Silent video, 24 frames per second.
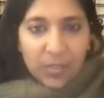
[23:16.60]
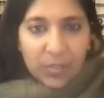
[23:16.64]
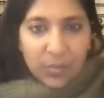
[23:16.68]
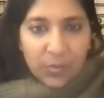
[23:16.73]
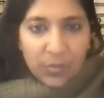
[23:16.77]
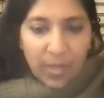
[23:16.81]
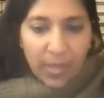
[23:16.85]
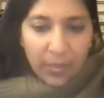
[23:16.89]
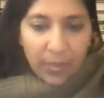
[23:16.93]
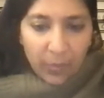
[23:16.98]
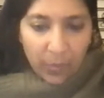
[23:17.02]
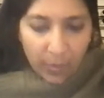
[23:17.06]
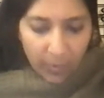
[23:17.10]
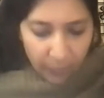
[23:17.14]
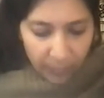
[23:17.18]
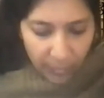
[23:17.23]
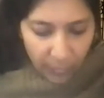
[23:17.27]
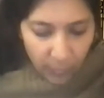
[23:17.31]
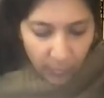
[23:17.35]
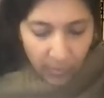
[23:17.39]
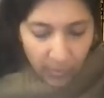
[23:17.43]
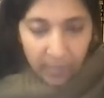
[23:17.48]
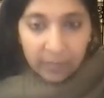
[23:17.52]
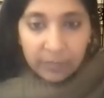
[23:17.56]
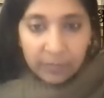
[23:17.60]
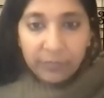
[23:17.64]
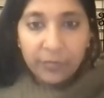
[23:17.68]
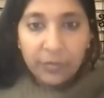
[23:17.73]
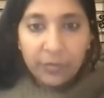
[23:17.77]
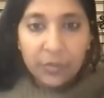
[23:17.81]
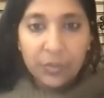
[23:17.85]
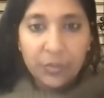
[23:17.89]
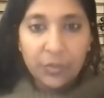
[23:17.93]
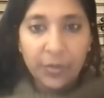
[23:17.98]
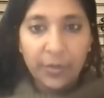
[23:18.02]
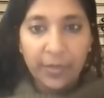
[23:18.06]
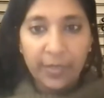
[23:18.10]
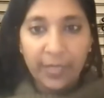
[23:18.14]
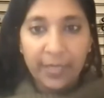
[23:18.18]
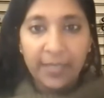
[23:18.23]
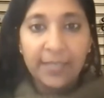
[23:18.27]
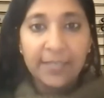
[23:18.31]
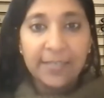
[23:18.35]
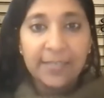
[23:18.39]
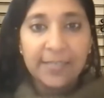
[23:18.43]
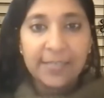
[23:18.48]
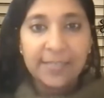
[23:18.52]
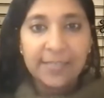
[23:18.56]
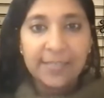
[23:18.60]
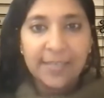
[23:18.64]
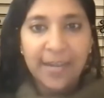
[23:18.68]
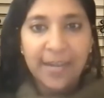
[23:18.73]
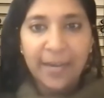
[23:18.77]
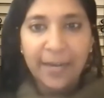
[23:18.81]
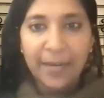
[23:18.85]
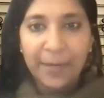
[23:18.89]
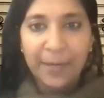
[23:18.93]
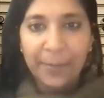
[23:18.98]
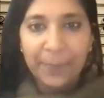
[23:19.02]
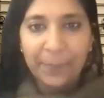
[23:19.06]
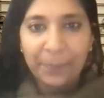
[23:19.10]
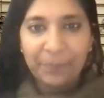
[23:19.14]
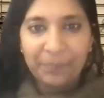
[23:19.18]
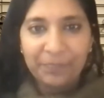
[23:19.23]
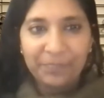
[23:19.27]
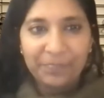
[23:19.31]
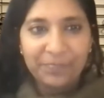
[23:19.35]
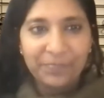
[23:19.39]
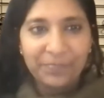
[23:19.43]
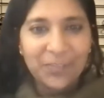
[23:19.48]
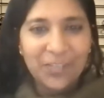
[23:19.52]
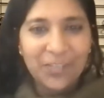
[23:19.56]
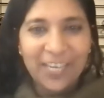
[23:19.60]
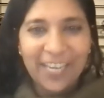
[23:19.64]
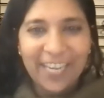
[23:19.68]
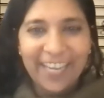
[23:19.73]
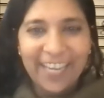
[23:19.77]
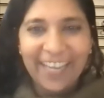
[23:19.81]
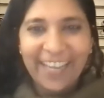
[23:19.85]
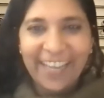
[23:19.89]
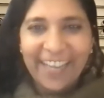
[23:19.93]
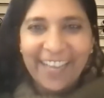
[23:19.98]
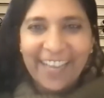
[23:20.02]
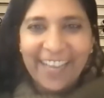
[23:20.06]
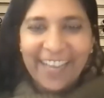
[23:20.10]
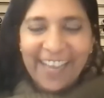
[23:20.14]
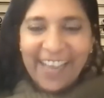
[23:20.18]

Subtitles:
So thank you everyone for joining us today.